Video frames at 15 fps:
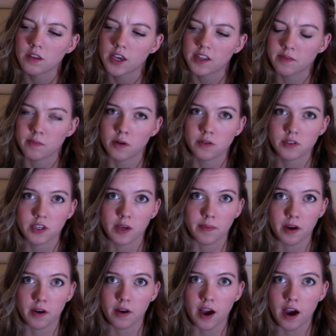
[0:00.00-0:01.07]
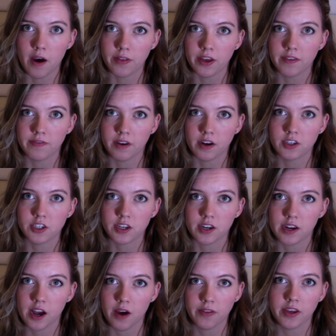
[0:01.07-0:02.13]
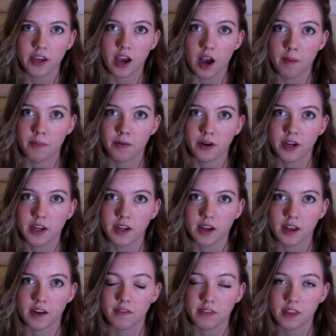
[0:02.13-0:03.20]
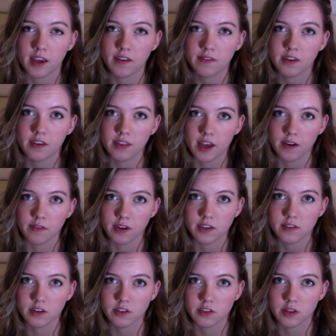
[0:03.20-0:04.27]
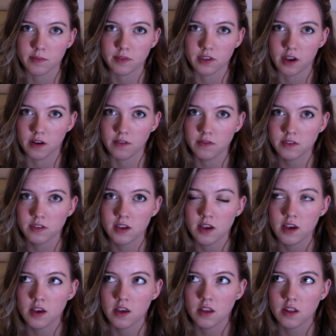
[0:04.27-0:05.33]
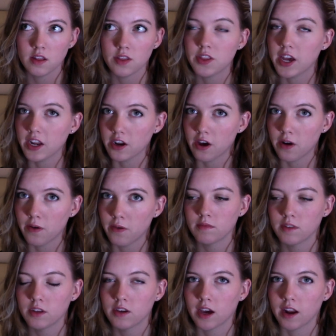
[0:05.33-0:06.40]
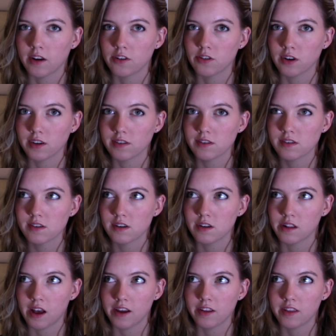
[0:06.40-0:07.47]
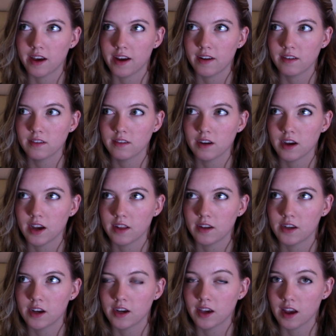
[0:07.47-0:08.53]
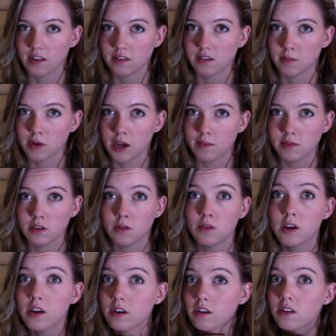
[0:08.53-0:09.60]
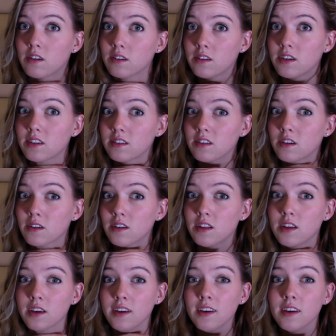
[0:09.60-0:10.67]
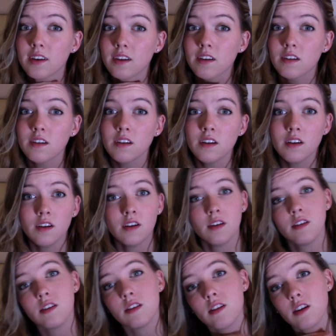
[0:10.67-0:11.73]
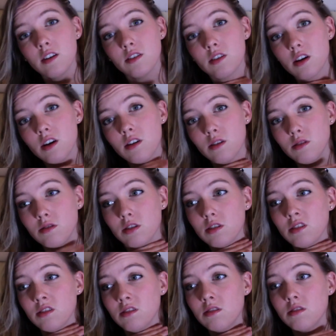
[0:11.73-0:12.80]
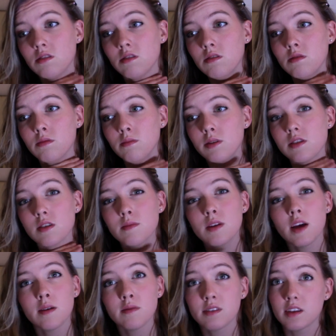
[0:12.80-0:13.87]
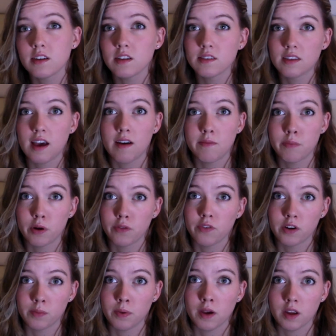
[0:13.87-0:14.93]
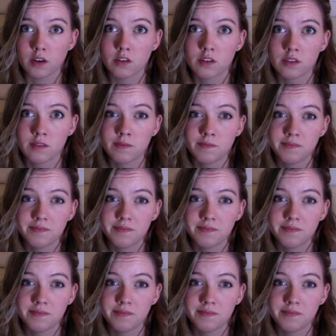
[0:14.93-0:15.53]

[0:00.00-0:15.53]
it's mostly about how they function and how they operate. And if they've done that research themselves, they know. You gotta trust a lot of that. Again, sometimes you know, it's so clear, there's auto-tune, but sometimes they just have perfect pitch.